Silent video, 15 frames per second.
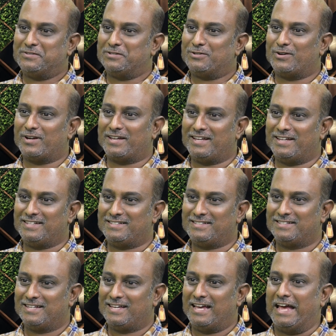for
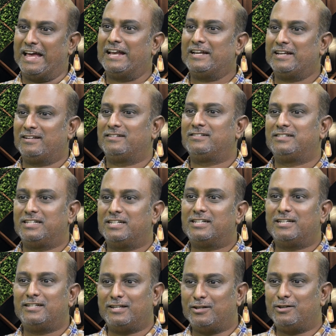trekkings. And
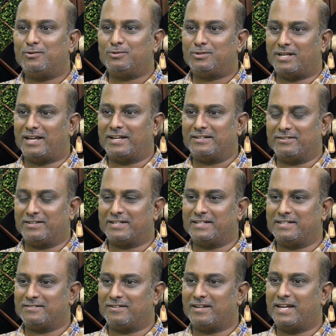generally the youth like
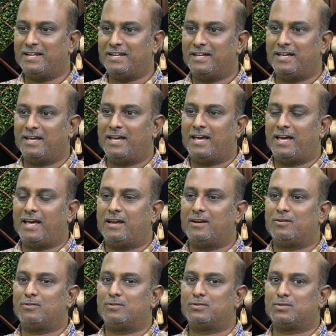trekkings, right?
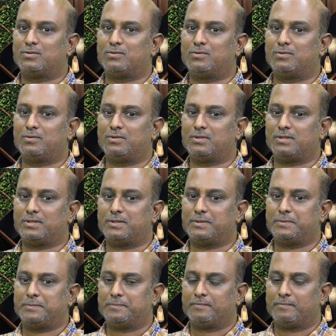And
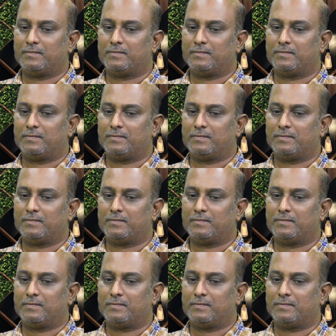also